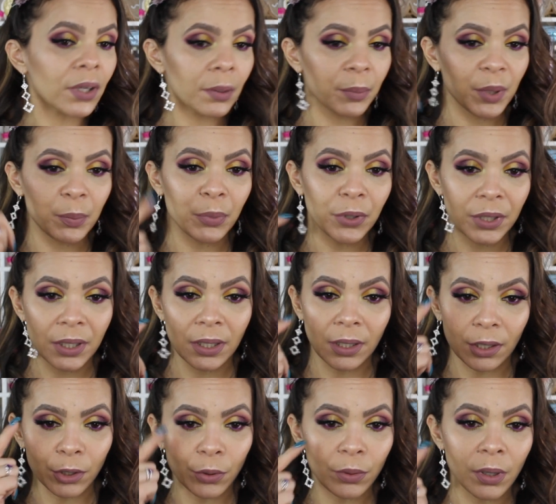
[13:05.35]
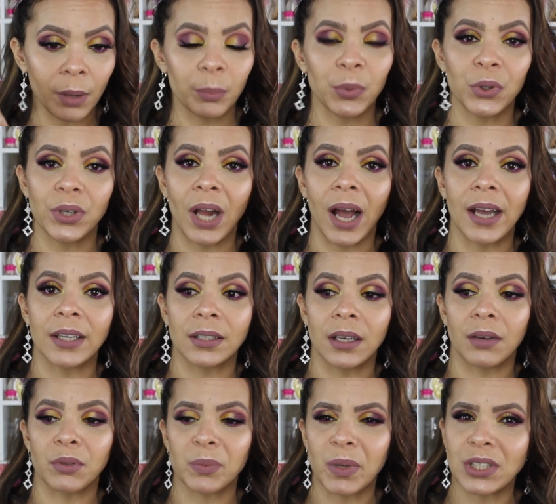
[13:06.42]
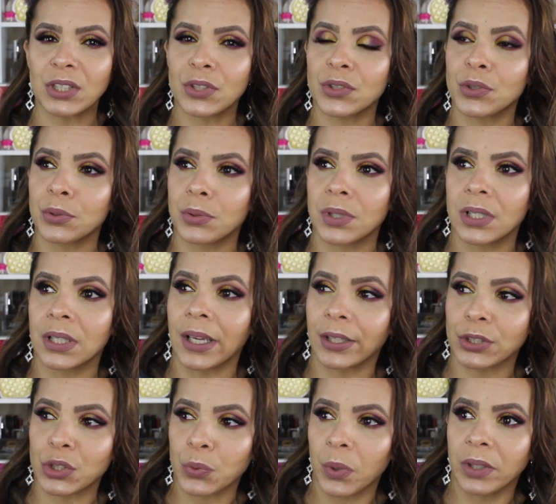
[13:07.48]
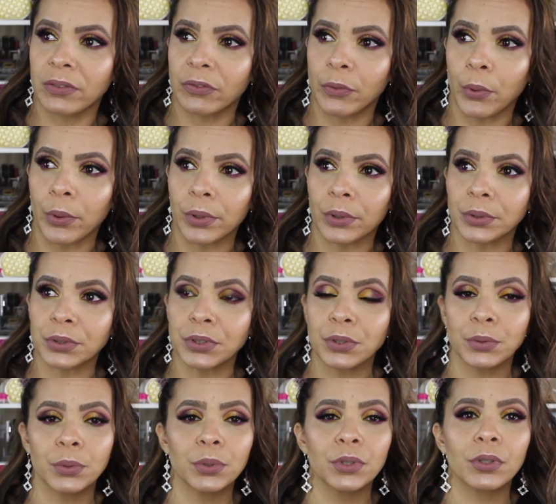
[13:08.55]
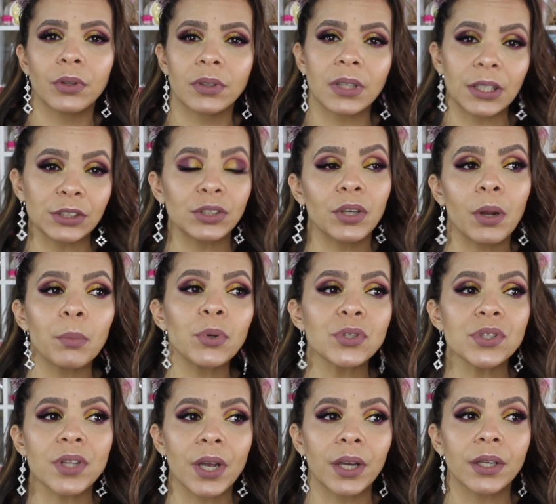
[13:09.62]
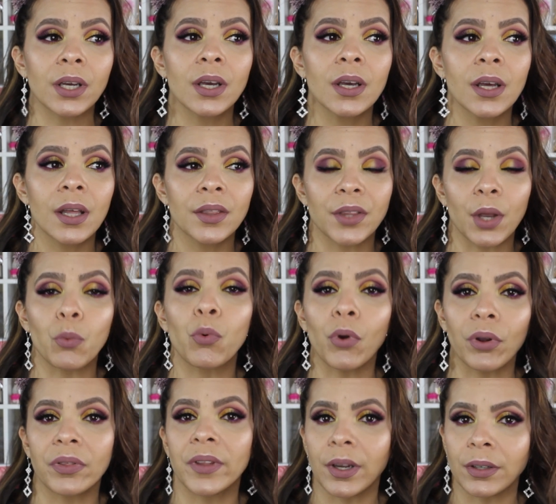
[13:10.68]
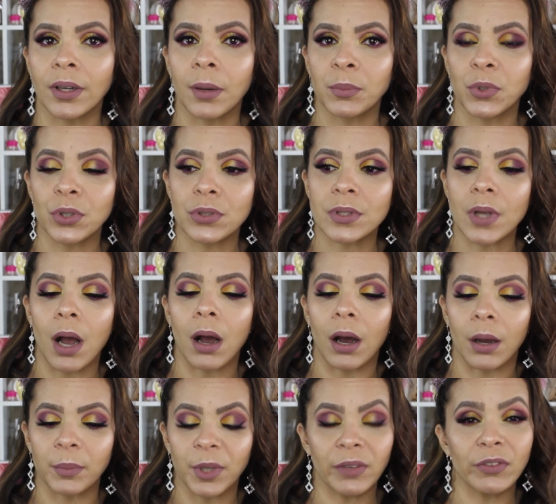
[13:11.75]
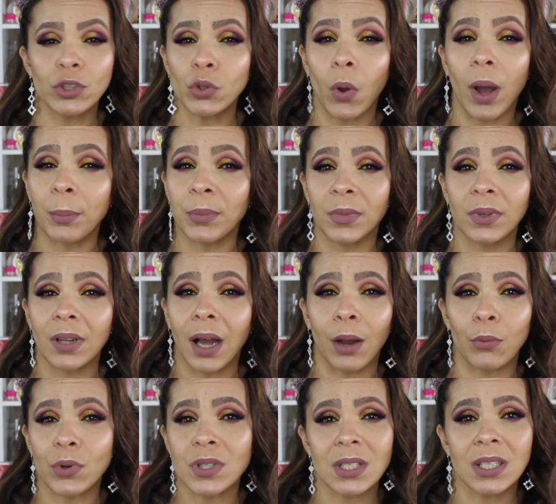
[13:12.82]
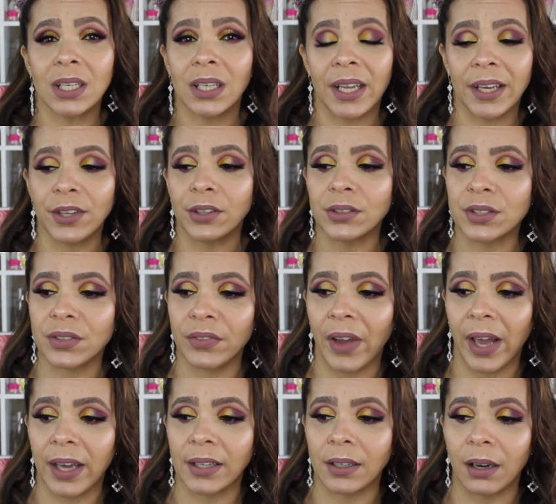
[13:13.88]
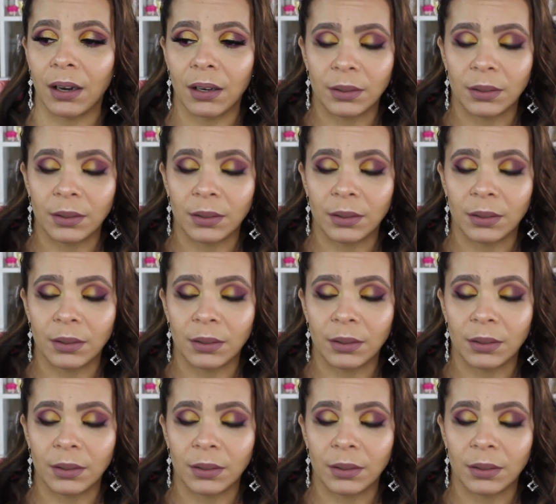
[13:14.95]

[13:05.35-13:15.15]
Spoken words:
gonna be putting a little number 9. Everybody's using like a 24 or 2, you know, like the numbers that were their numbers. Even though I wasn't a Lakers fan.